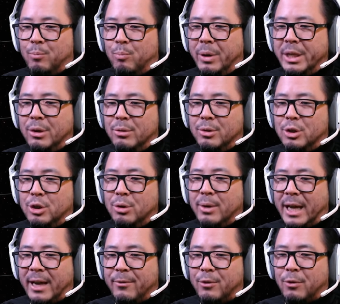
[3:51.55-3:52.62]
But you do
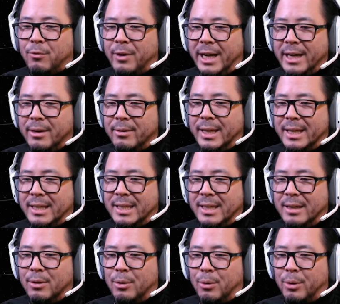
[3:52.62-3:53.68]
have to fire it
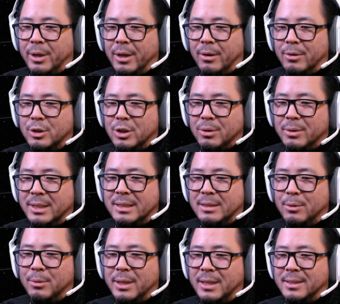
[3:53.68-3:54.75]
here or here. So let's
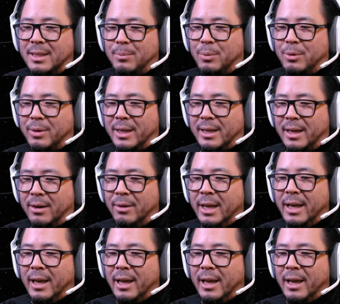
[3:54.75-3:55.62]
do an example right now.